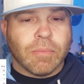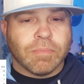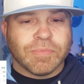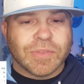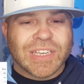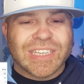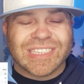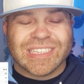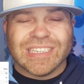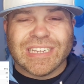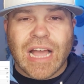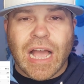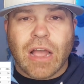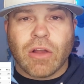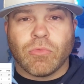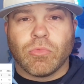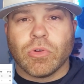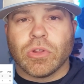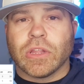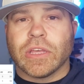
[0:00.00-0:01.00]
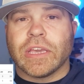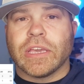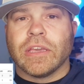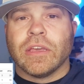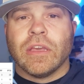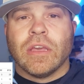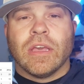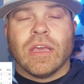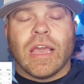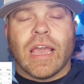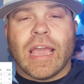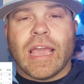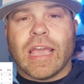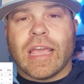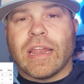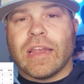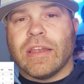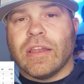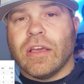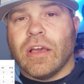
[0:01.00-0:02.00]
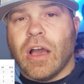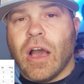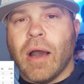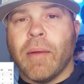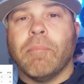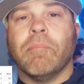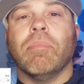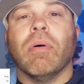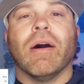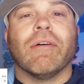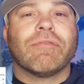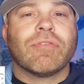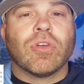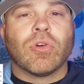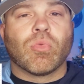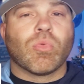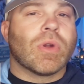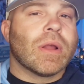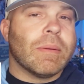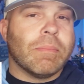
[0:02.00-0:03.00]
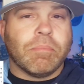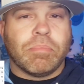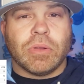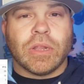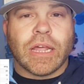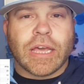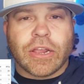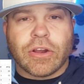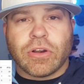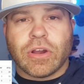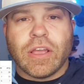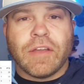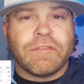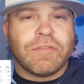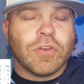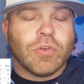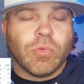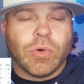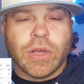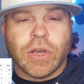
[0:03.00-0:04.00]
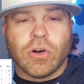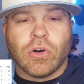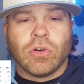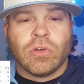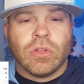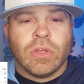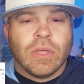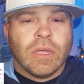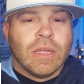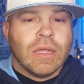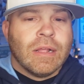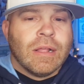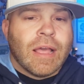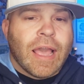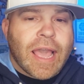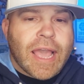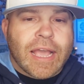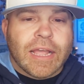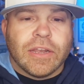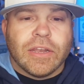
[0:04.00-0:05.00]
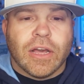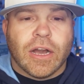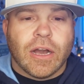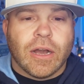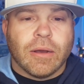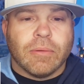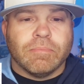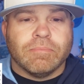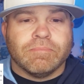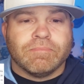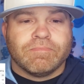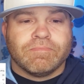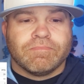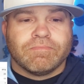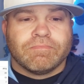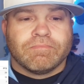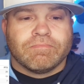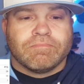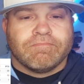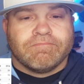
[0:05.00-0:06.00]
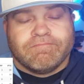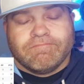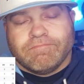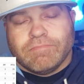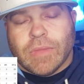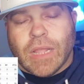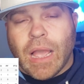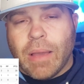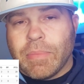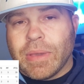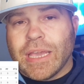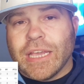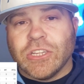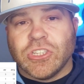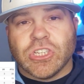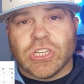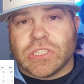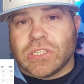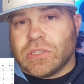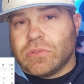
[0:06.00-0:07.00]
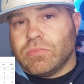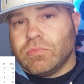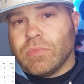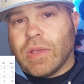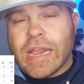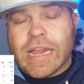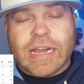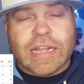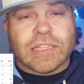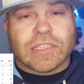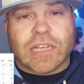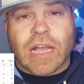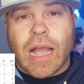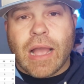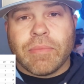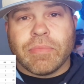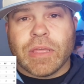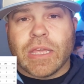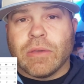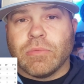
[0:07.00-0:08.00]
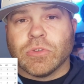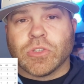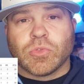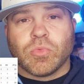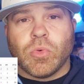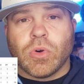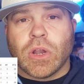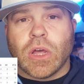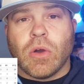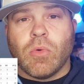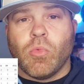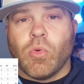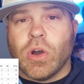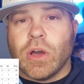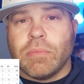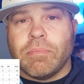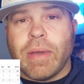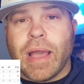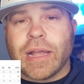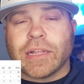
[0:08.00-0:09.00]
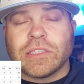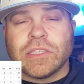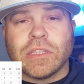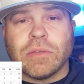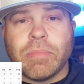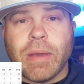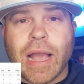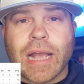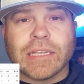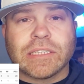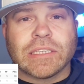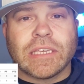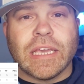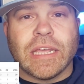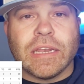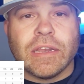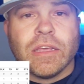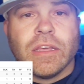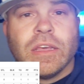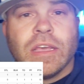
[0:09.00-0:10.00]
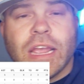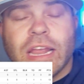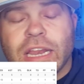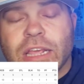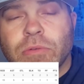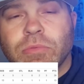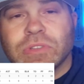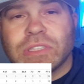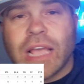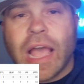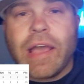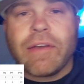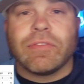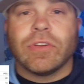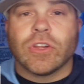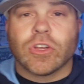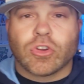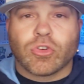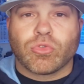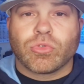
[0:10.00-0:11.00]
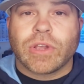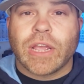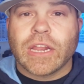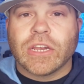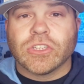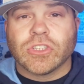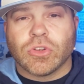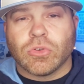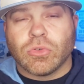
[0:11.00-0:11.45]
He's not really an above-the-rim player, if you will. And, I mean, he just, any time that he was one-on-one back to the basket and he was having to create his